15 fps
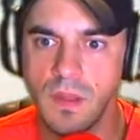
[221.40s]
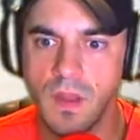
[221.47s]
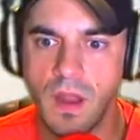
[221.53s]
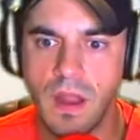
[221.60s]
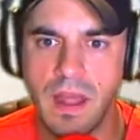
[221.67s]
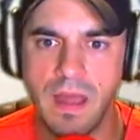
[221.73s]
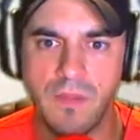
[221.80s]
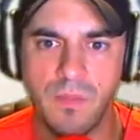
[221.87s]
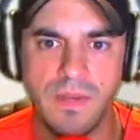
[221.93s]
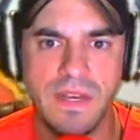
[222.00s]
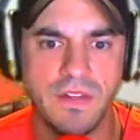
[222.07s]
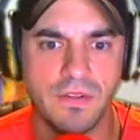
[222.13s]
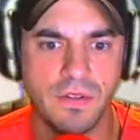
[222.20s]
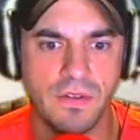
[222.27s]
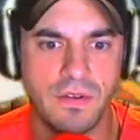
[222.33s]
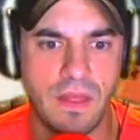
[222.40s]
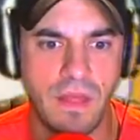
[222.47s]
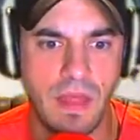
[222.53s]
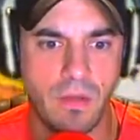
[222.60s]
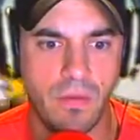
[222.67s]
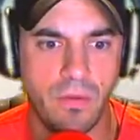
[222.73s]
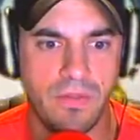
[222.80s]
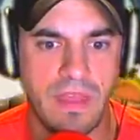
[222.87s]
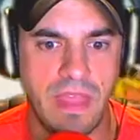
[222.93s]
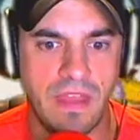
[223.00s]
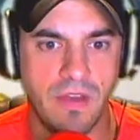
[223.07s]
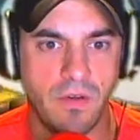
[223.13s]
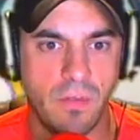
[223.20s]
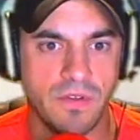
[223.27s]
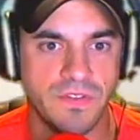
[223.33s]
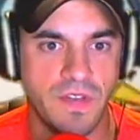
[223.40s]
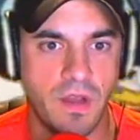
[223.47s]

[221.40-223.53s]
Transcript: All right, we need to learn uh, who the angry ones